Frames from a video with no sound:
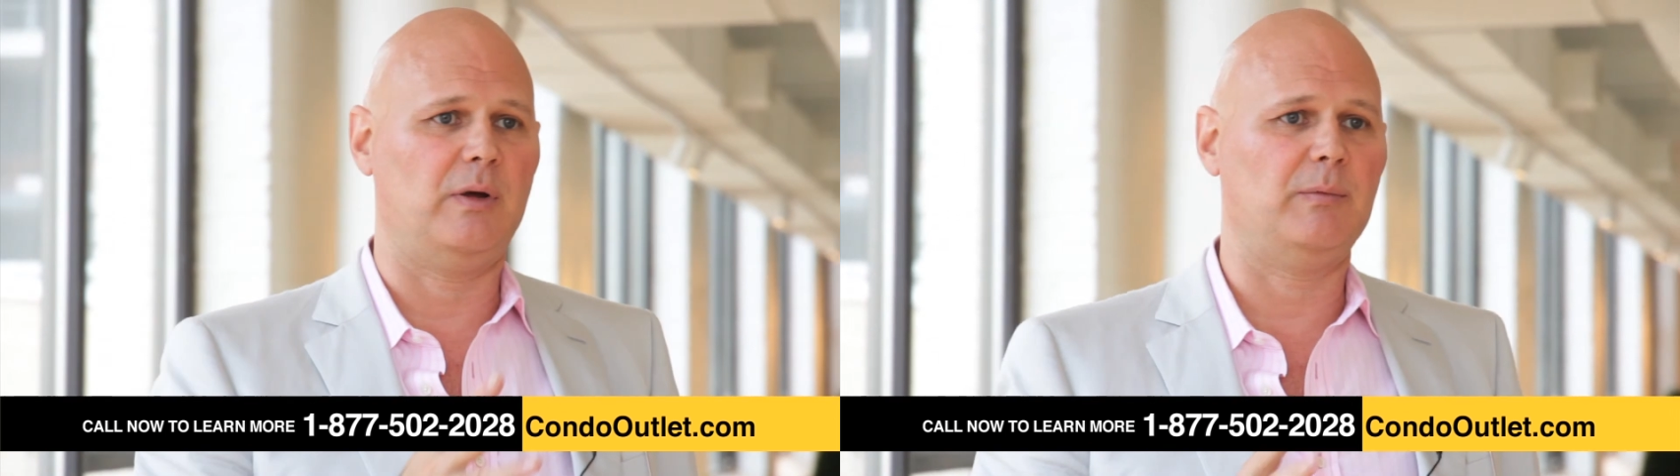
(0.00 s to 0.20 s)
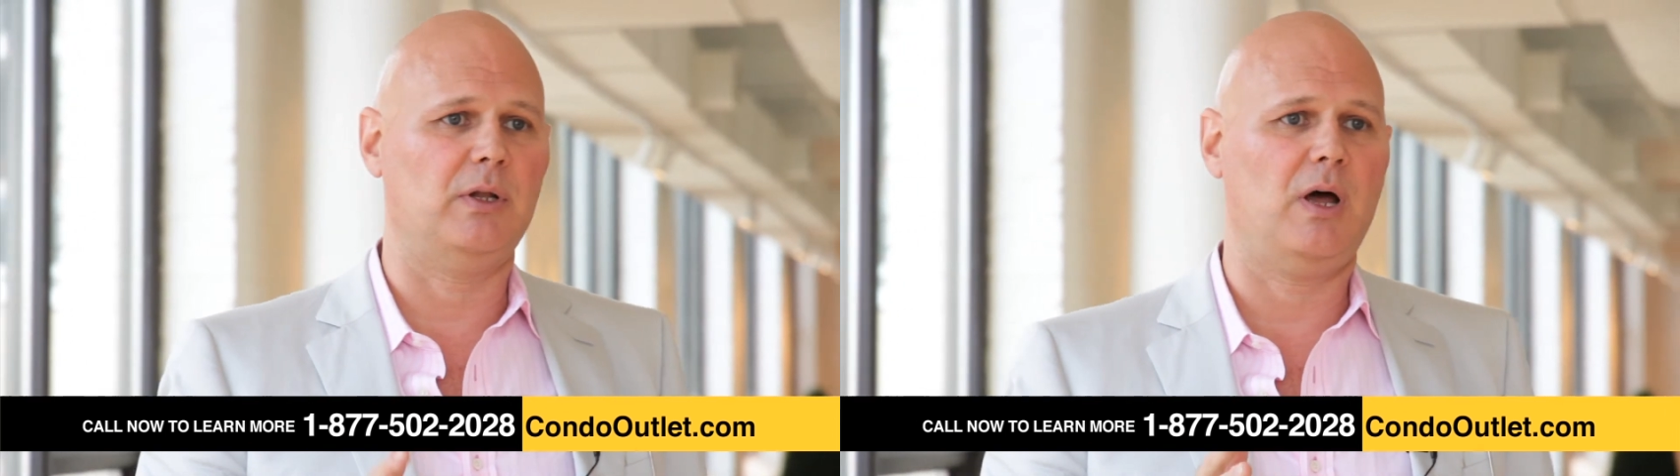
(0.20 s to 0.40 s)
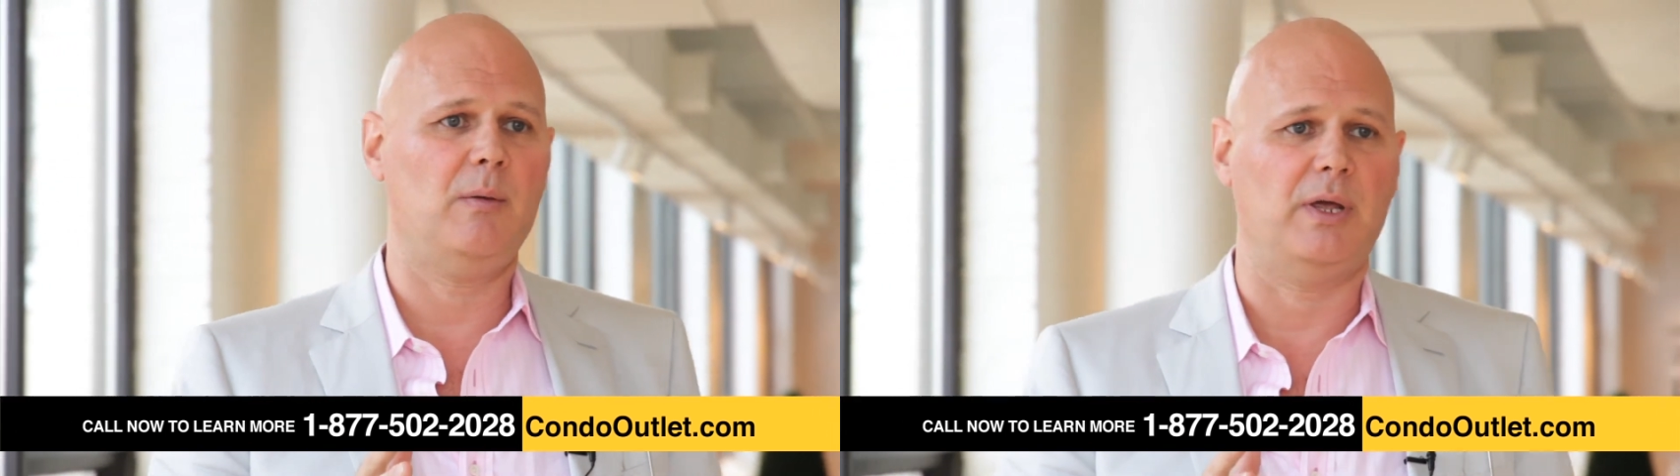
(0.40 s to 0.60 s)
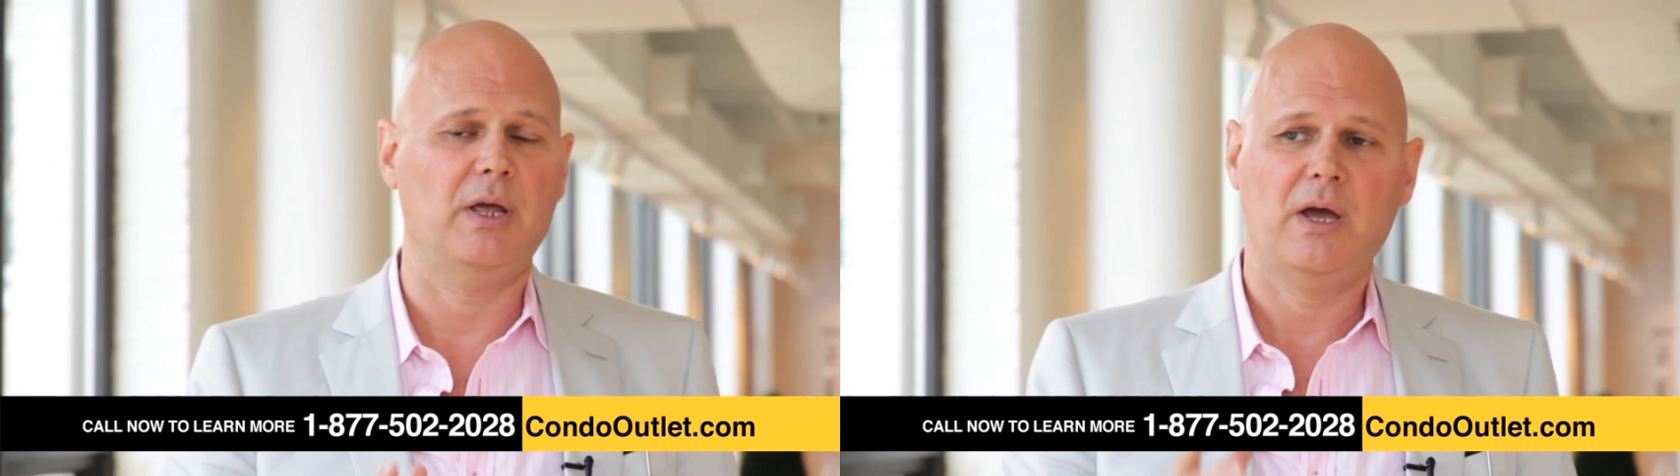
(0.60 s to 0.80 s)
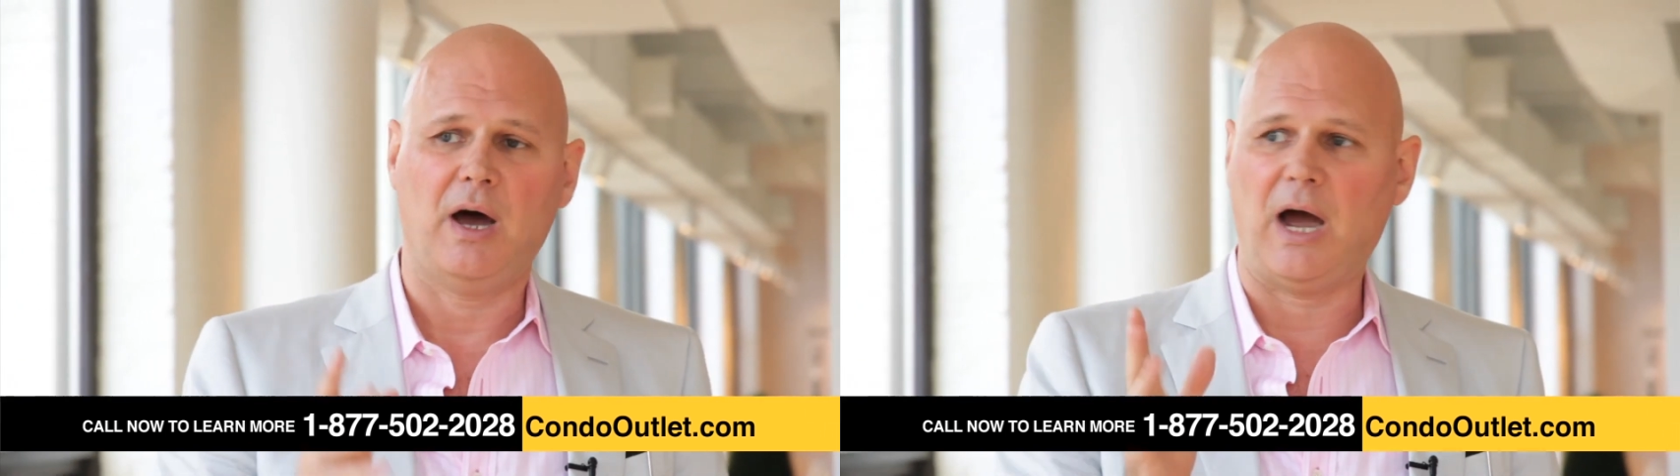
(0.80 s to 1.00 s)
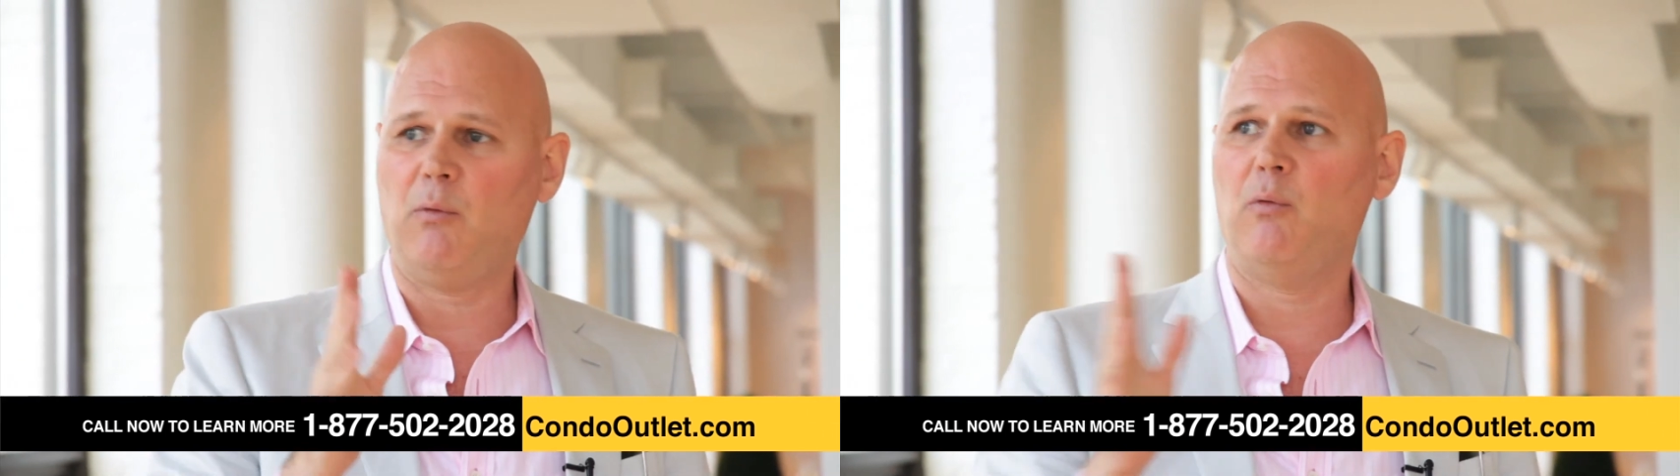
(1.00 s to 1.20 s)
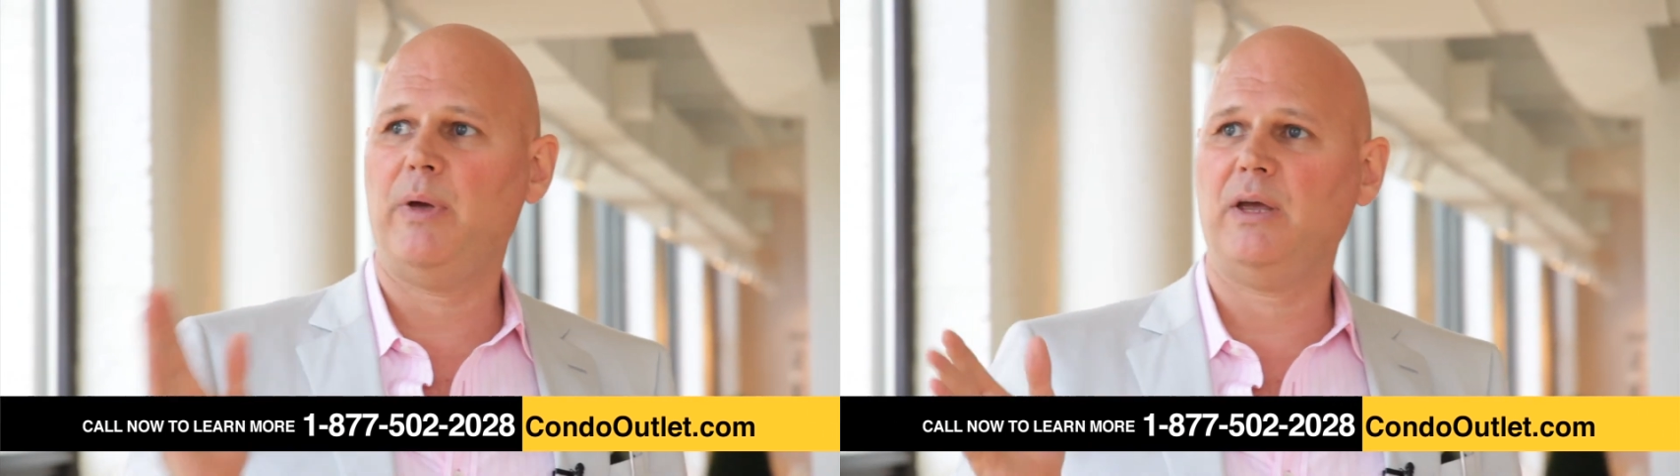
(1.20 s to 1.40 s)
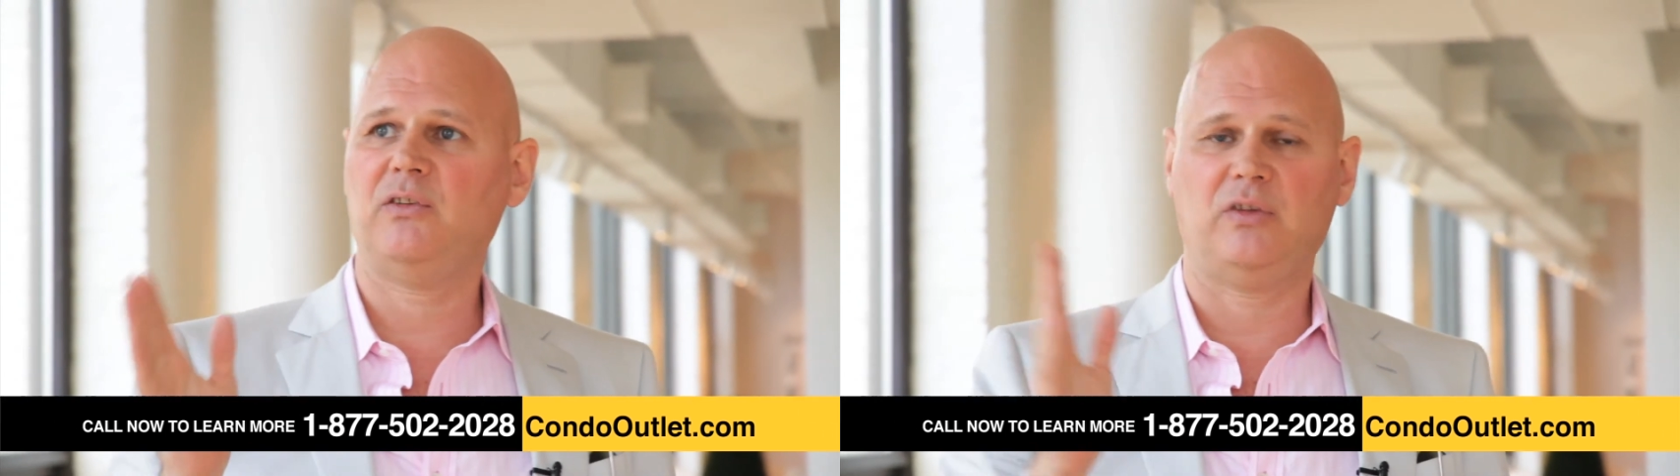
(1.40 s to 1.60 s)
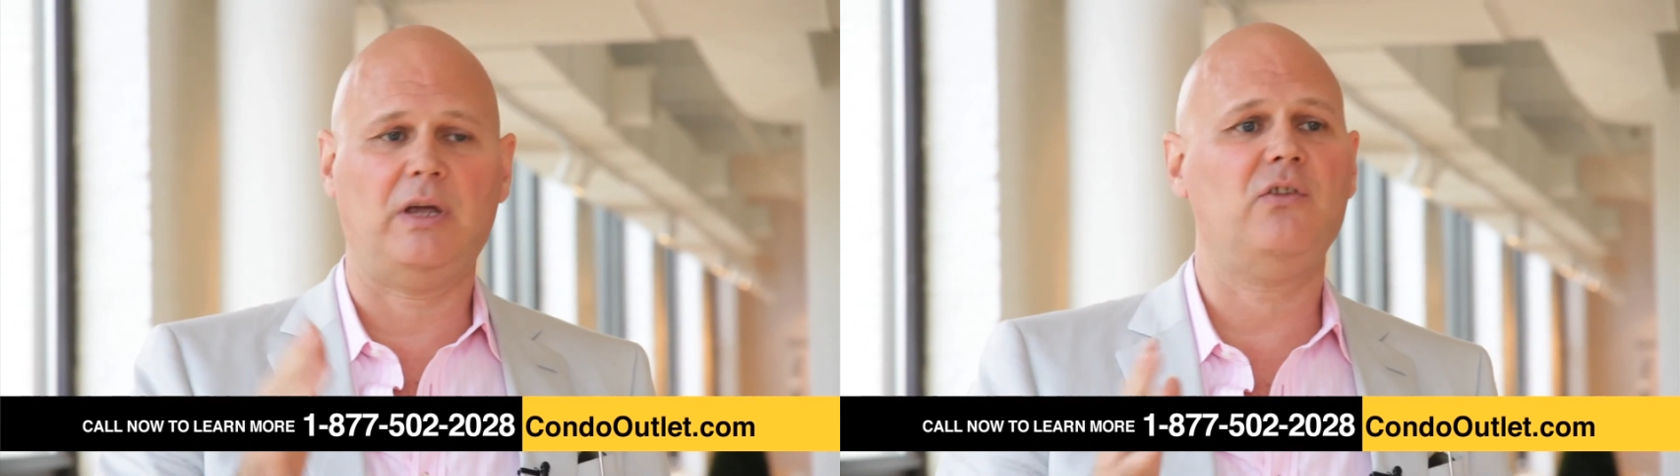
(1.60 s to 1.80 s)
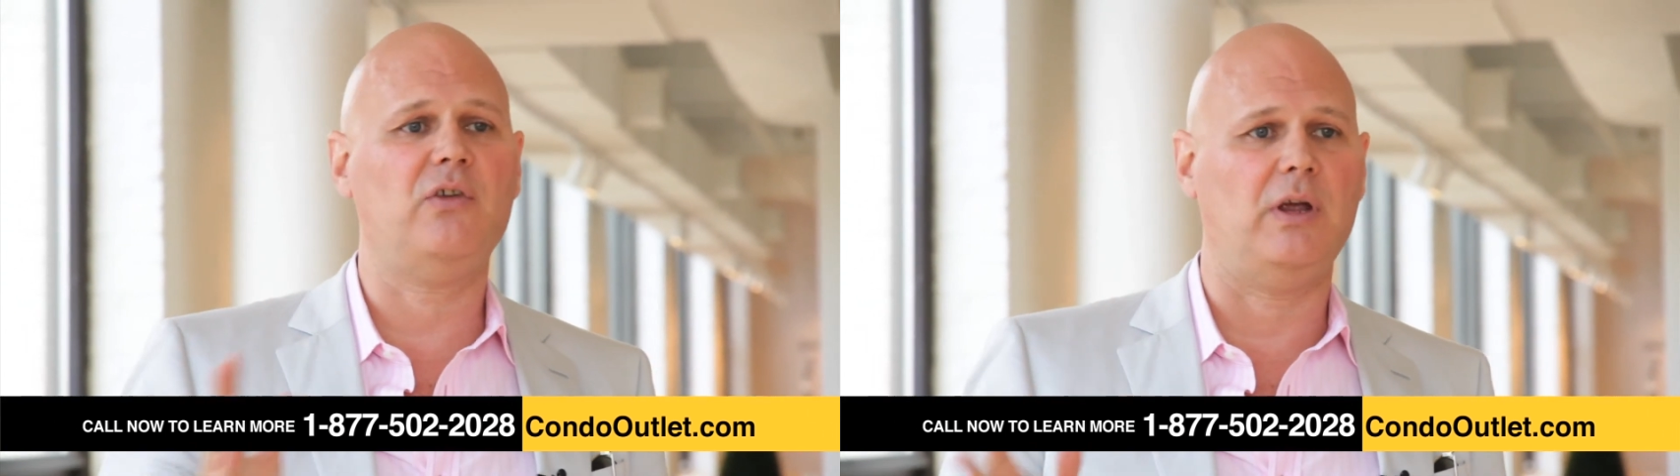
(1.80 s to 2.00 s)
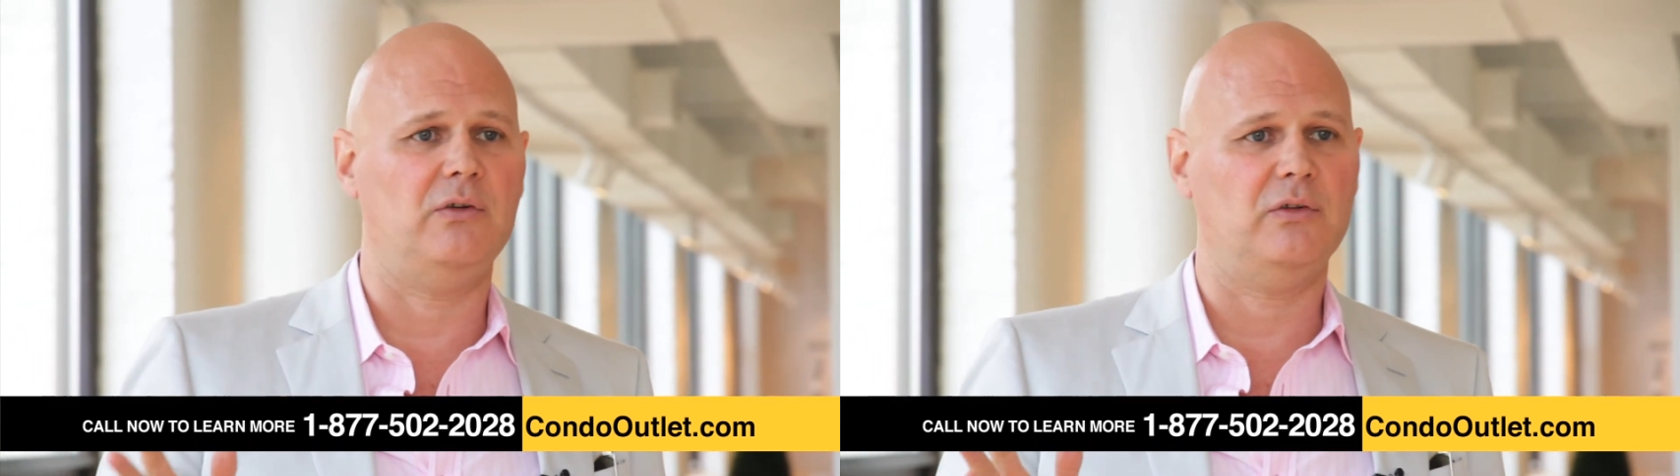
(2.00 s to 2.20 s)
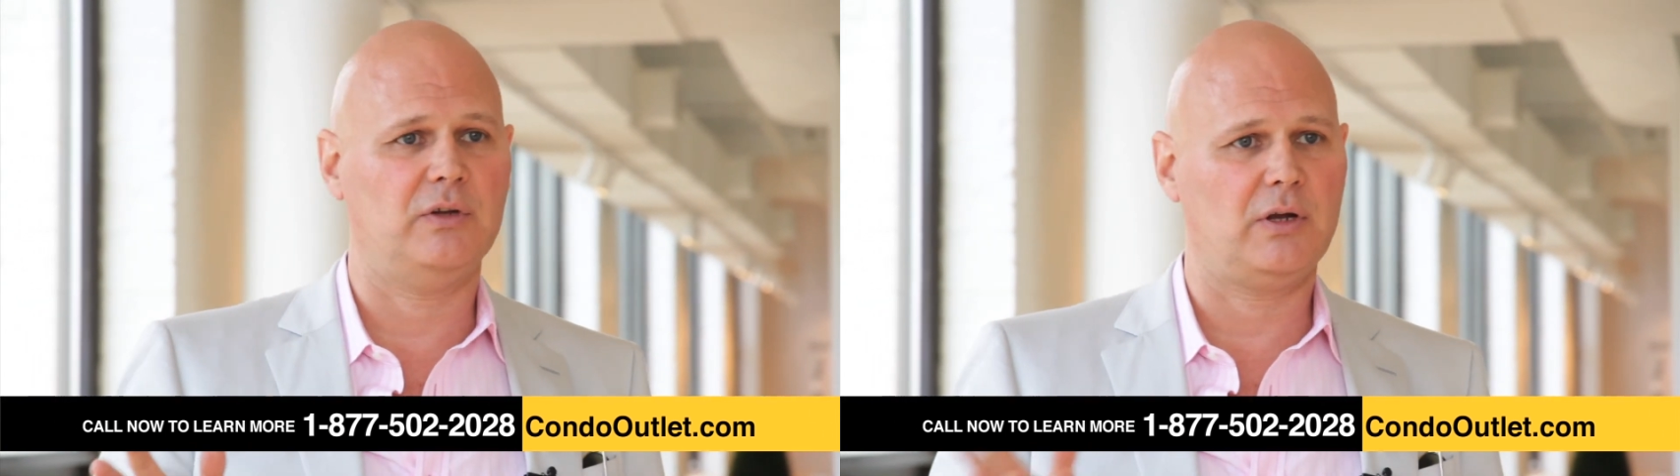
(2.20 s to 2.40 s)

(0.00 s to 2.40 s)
up the lobby, I will make site changes